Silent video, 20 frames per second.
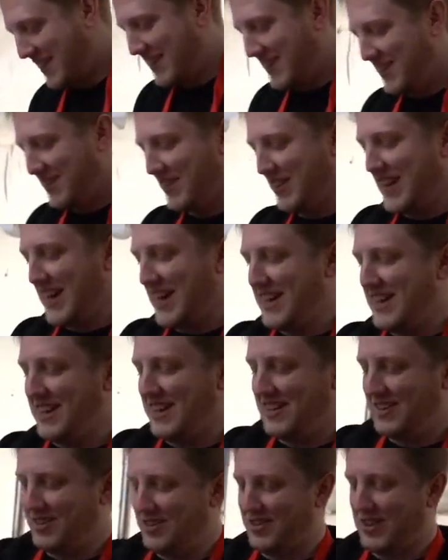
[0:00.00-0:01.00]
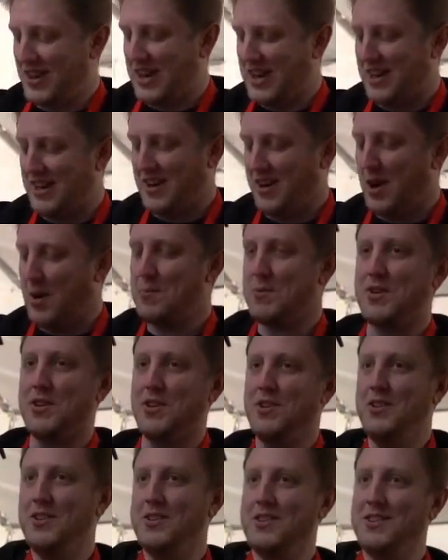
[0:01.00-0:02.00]
So that is uh,
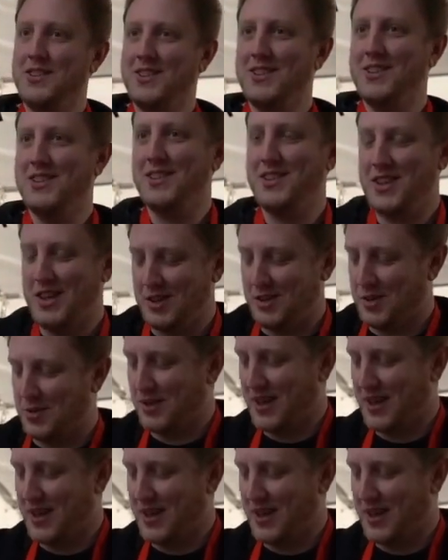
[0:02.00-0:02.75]
optional. You don't